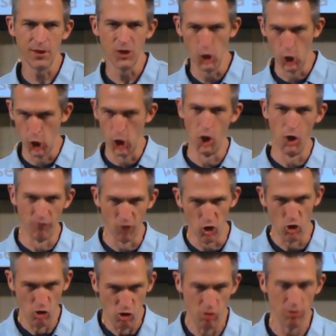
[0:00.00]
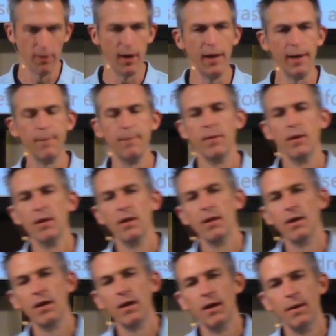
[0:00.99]
evil, right?
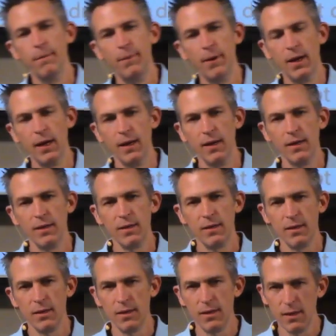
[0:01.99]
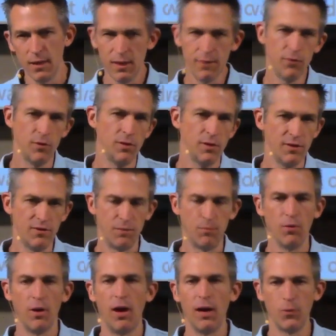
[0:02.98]
But evil is a
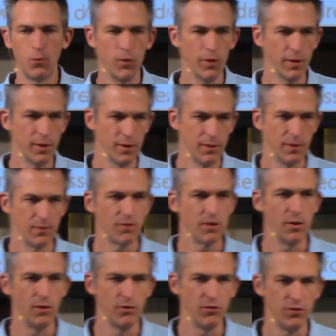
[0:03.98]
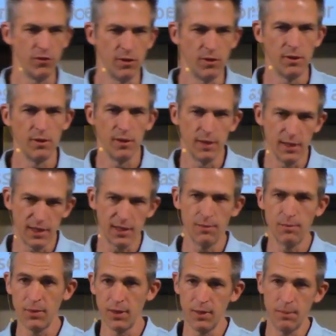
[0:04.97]
broad word in this culture. It can
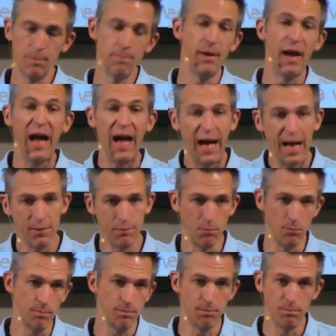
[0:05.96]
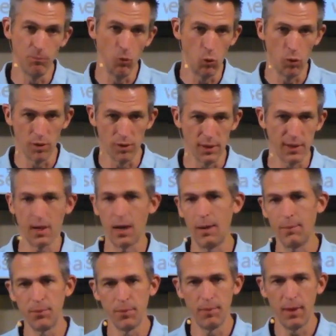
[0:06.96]
mean bad, morally
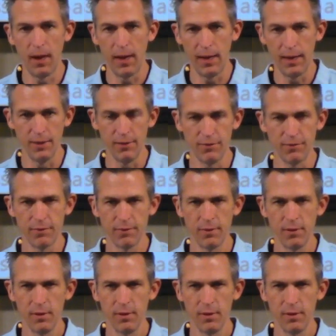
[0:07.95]
compromised.